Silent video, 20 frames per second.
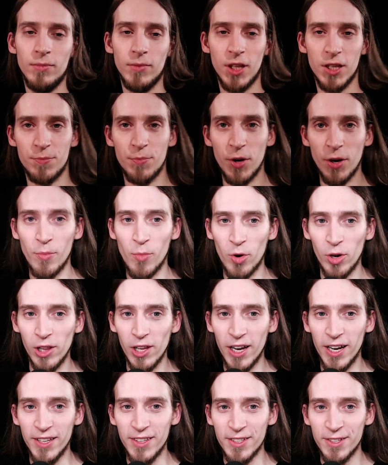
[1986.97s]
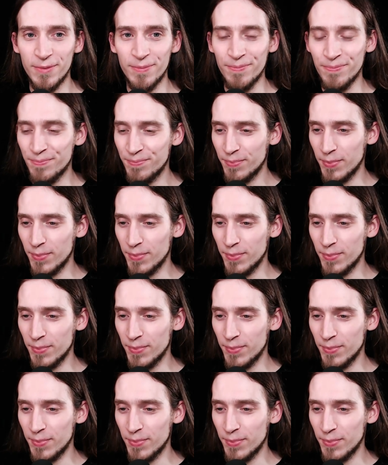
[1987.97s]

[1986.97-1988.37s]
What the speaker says: Let's bring more light.